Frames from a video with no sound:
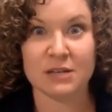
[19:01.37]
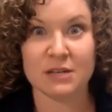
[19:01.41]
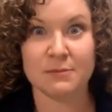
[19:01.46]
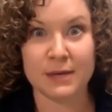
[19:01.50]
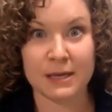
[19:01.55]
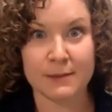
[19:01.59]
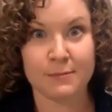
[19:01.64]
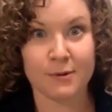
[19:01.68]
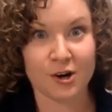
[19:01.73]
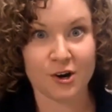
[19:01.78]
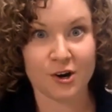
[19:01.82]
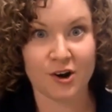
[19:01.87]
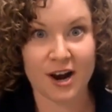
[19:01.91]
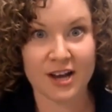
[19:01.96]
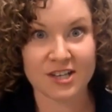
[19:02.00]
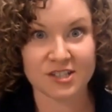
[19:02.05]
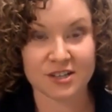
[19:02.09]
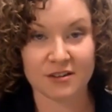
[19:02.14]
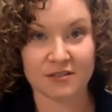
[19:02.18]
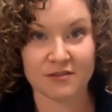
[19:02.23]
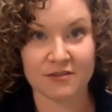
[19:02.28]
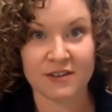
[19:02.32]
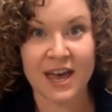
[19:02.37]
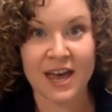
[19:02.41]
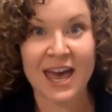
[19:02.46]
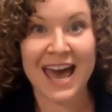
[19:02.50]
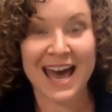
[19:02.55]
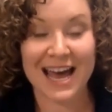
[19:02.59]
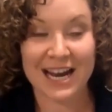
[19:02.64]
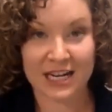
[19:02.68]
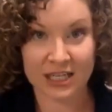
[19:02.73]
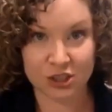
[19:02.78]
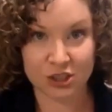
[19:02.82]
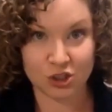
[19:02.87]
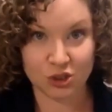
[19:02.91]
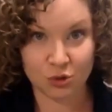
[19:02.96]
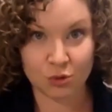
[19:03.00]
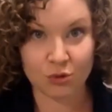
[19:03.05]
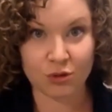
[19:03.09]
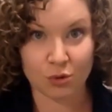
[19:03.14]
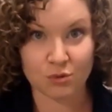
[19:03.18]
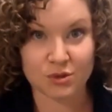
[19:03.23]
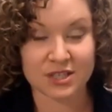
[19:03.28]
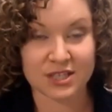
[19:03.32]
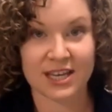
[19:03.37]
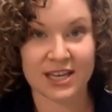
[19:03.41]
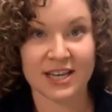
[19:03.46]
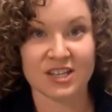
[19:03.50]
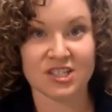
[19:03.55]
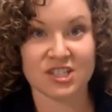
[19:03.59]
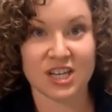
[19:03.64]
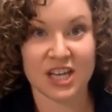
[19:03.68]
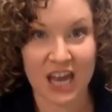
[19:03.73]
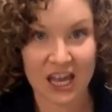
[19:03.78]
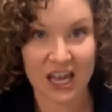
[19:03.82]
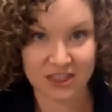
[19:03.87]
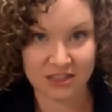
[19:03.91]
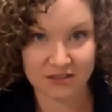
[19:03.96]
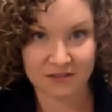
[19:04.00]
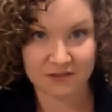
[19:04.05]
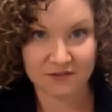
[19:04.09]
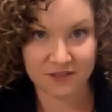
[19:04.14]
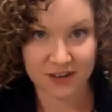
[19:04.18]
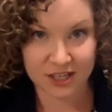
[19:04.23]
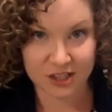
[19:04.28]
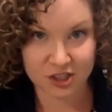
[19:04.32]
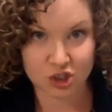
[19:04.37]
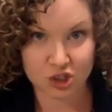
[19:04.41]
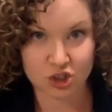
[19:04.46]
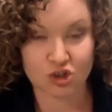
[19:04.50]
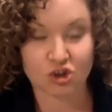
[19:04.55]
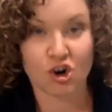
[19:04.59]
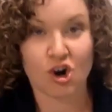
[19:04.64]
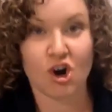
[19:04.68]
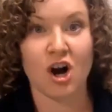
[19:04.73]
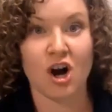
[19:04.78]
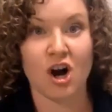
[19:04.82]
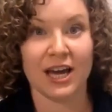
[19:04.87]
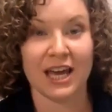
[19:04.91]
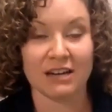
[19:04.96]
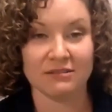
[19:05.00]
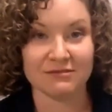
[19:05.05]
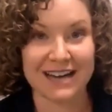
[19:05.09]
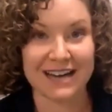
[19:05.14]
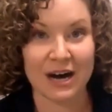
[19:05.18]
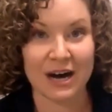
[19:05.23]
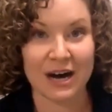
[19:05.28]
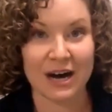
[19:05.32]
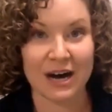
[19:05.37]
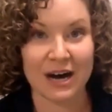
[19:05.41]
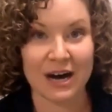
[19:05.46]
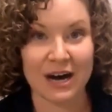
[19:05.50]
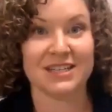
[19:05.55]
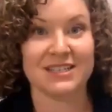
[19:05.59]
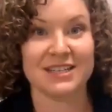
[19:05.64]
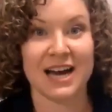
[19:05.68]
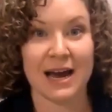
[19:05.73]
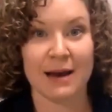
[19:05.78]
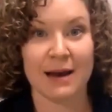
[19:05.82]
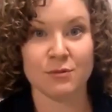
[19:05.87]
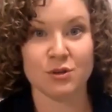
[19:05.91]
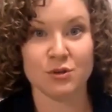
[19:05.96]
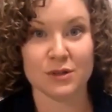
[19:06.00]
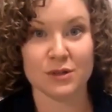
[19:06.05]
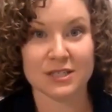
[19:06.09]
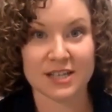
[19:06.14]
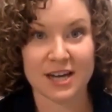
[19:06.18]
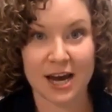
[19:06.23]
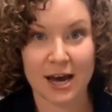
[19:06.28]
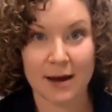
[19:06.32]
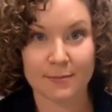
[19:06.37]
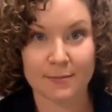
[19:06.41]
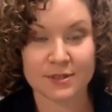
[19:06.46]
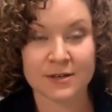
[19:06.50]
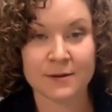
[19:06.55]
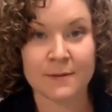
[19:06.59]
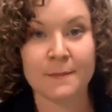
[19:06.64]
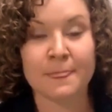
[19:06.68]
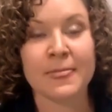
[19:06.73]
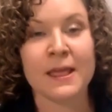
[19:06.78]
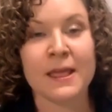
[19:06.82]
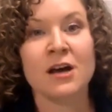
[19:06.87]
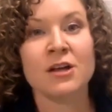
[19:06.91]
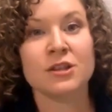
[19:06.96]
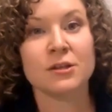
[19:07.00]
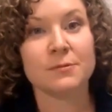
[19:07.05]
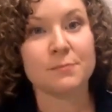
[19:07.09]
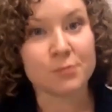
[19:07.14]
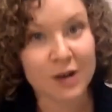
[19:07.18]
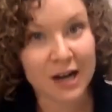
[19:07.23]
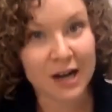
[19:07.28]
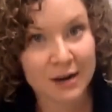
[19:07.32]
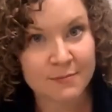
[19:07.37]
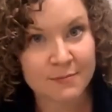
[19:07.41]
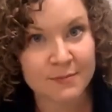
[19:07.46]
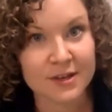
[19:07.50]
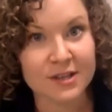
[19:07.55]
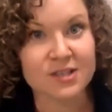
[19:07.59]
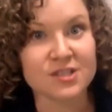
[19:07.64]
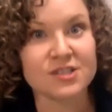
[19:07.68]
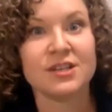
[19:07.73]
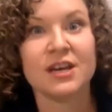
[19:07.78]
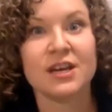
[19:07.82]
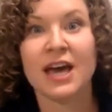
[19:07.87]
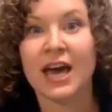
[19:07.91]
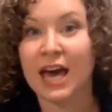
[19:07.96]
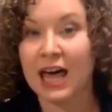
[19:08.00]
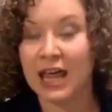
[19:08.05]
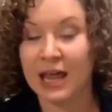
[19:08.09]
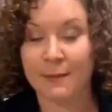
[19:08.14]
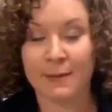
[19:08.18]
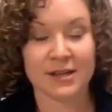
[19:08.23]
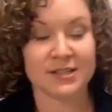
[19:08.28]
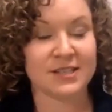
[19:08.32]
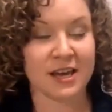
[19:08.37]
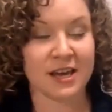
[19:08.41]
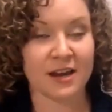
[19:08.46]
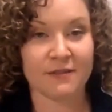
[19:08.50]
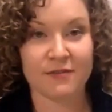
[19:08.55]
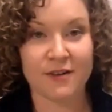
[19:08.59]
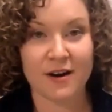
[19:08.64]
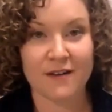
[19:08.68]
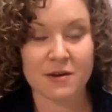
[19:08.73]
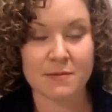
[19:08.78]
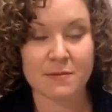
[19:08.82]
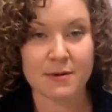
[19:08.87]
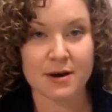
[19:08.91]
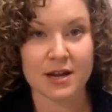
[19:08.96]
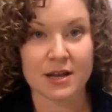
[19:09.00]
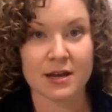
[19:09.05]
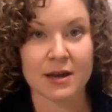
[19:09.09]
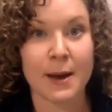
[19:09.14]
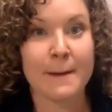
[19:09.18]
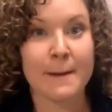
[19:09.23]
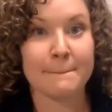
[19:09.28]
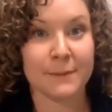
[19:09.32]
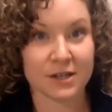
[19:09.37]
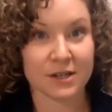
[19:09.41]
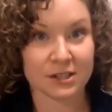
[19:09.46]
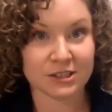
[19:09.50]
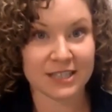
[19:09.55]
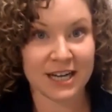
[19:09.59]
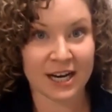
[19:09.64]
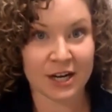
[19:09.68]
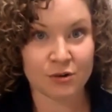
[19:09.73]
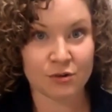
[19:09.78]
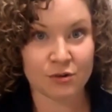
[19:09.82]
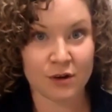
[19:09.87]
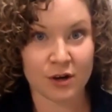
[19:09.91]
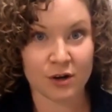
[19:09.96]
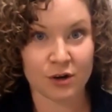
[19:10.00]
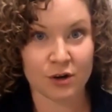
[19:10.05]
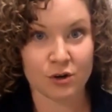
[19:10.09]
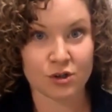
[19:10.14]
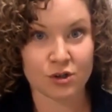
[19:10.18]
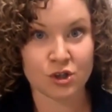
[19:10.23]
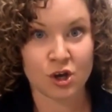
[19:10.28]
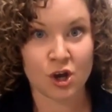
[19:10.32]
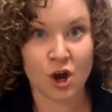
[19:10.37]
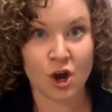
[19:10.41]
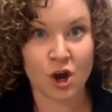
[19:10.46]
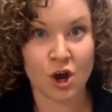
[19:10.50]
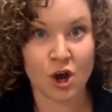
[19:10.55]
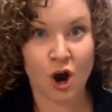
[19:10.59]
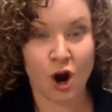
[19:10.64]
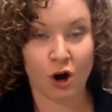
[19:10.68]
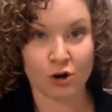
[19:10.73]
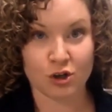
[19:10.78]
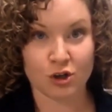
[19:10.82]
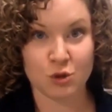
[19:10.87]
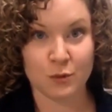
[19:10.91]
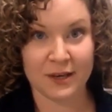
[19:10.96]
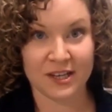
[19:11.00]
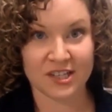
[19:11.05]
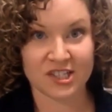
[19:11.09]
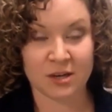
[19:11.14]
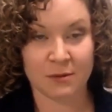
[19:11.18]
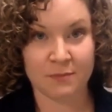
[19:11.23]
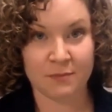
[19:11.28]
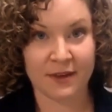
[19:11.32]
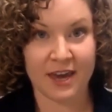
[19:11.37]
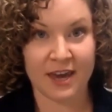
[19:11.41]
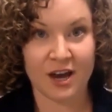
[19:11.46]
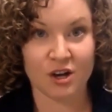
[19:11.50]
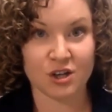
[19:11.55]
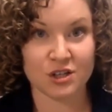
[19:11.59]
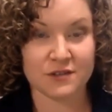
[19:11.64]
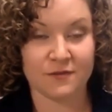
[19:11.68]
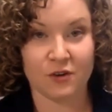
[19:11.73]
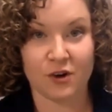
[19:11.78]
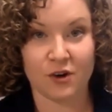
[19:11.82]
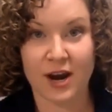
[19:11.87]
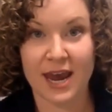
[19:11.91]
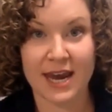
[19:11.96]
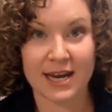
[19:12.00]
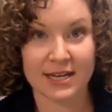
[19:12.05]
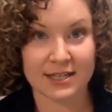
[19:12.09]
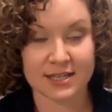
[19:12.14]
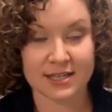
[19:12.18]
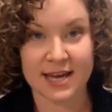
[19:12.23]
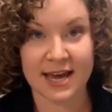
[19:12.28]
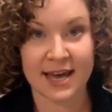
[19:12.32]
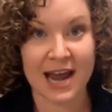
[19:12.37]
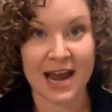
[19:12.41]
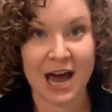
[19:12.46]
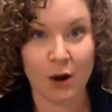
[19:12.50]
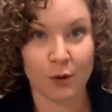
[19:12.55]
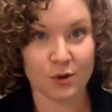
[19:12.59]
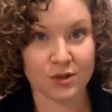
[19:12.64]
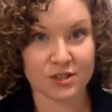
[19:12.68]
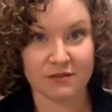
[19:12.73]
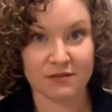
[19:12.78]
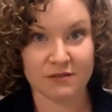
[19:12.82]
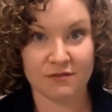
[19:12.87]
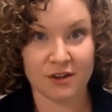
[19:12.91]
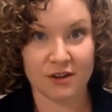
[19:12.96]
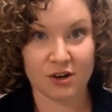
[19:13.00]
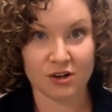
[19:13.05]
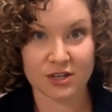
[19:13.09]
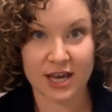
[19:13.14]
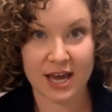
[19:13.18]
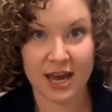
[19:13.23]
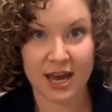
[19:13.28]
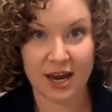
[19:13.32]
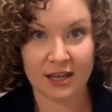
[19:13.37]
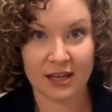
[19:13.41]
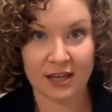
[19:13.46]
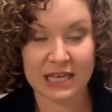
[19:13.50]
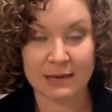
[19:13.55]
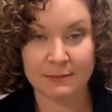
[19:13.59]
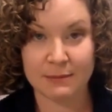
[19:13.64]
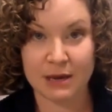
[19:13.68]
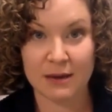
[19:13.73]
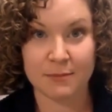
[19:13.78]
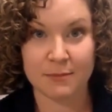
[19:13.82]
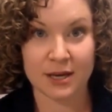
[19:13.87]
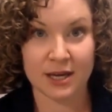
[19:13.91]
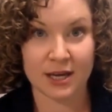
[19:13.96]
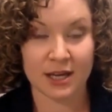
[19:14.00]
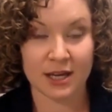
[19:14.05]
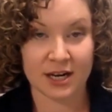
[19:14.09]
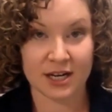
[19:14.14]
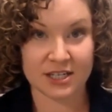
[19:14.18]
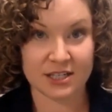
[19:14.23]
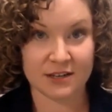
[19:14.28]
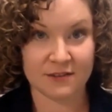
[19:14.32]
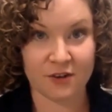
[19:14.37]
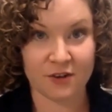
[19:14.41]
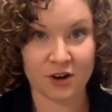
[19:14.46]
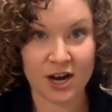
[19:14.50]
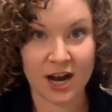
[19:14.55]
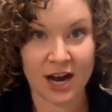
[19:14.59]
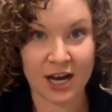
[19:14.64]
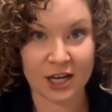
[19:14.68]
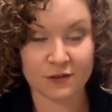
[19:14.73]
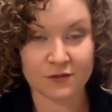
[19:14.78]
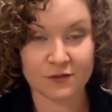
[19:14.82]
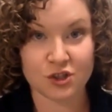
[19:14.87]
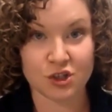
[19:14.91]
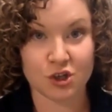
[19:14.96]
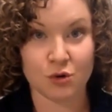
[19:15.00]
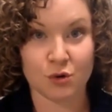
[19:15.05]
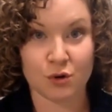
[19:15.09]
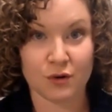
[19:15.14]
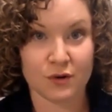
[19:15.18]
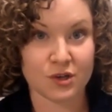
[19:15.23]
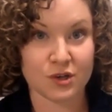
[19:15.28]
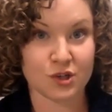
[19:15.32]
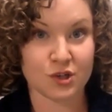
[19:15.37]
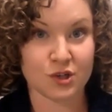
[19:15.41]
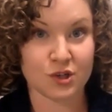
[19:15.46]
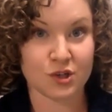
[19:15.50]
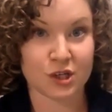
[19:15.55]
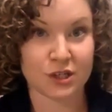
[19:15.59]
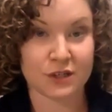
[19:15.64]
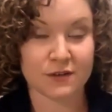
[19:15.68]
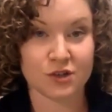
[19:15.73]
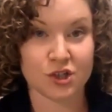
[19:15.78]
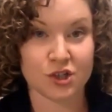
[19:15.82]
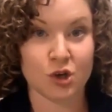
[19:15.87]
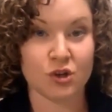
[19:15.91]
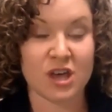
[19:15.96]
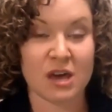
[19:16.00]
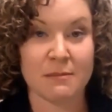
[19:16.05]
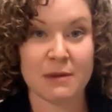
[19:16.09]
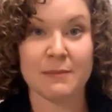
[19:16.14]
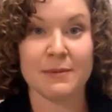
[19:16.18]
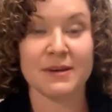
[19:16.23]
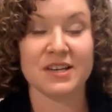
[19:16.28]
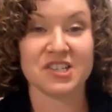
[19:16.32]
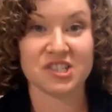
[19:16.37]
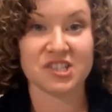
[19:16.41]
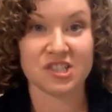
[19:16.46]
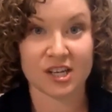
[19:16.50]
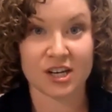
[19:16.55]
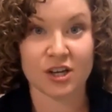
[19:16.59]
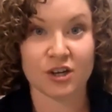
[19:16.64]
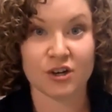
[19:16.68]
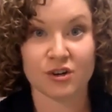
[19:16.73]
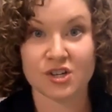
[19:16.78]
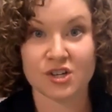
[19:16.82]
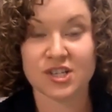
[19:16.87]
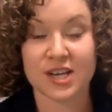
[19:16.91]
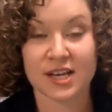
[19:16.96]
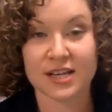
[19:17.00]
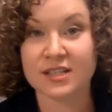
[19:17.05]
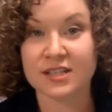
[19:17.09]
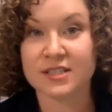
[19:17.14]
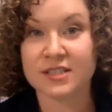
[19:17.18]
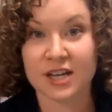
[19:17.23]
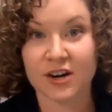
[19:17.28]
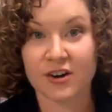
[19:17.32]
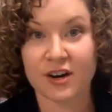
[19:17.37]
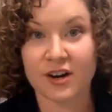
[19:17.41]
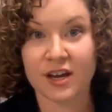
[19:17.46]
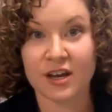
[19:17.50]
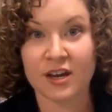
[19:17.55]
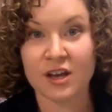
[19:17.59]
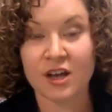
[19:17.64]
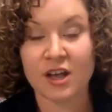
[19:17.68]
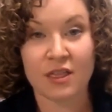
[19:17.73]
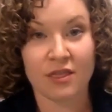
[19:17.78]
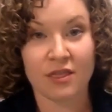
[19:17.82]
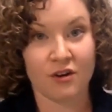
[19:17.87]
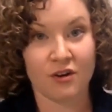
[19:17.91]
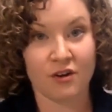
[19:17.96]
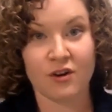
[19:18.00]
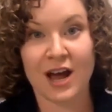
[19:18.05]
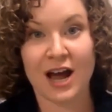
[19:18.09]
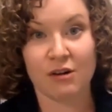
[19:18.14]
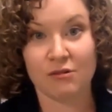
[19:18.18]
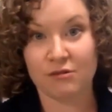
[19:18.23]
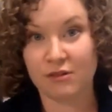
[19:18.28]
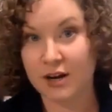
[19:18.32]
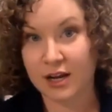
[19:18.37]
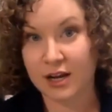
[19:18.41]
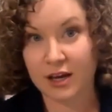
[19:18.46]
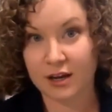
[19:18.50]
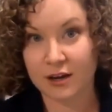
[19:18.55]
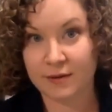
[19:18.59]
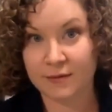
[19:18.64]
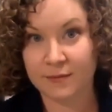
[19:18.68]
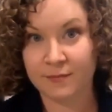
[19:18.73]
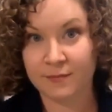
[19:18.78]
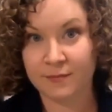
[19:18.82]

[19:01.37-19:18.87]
be progressive and do those things to get the feet strong and allow them the time to adapt. The problem is, and I'm not saying for everybody, but a lot of runners are doing something else for 8 to 10 hours of their day. They may be in a different kind of shoe or restrictive shoe. They may be sitting or sedentary. They're not running.